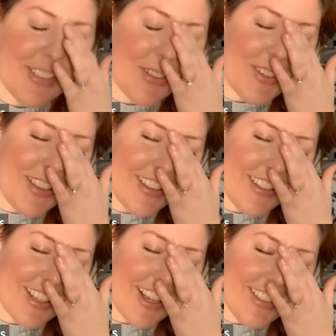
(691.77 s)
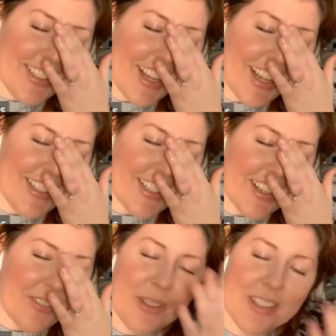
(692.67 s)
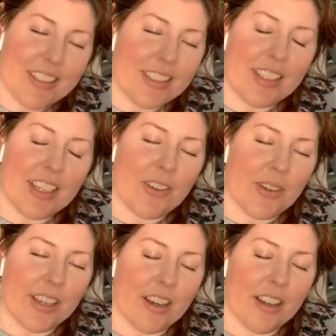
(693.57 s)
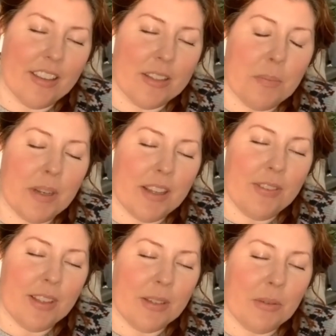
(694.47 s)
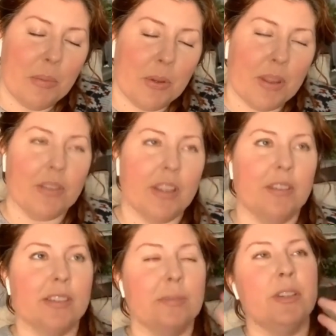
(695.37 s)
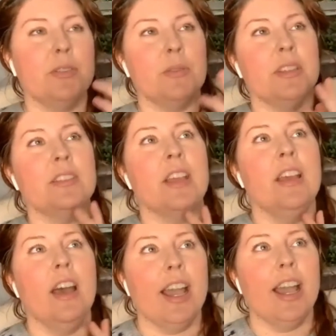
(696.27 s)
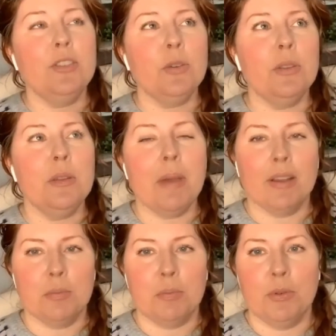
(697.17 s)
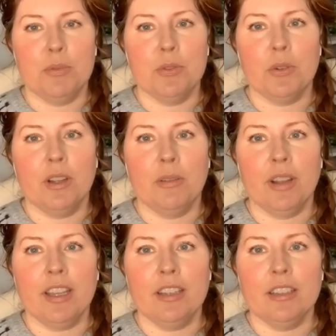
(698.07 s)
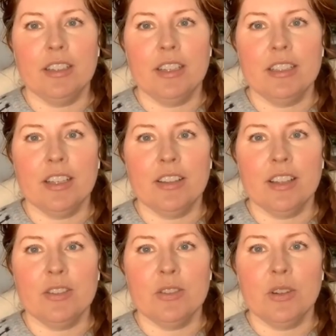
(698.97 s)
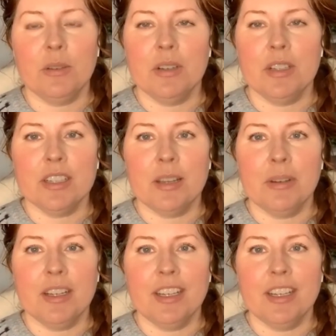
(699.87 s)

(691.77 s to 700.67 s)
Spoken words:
told, did I tell, we're just going on this, but I feel like we both have a lot of experience with this. I told the mouse poop story, right? Did I tell that story one time on